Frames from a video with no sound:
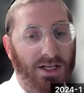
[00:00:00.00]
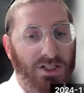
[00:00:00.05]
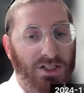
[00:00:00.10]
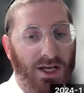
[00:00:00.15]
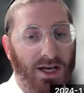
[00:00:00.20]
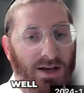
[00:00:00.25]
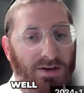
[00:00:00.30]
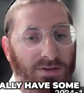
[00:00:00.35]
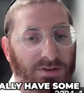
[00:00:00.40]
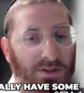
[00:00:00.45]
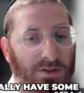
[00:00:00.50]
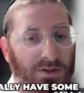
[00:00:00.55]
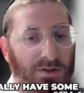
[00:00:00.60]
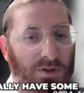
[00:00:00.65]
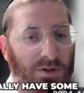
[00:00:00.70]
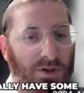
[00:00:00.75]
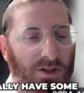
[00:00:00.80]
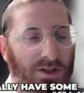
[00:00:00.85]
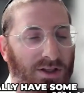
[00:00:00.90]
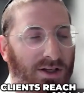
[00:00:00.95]
I actually have
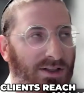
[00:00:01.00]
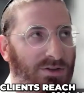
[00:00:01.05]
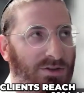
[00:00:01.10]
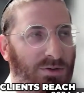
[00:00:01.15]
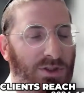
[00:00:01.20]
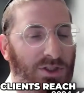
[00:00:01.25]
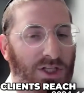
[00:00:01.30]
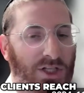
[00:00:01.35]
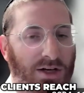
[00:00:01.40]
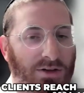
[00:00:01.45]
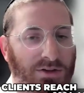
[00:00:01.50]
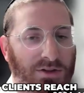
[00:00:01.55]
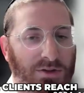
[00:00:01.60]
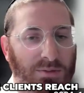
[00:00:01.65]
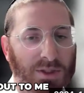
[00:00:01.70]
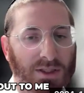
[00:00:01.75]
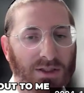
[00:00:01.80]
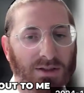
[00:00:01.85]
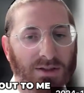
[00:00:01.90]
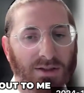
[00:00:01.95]
sometimes when clients reach out to
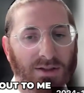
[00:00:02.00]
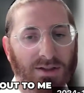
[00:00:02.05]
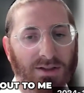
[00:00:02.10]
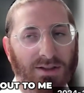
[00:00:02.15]
me.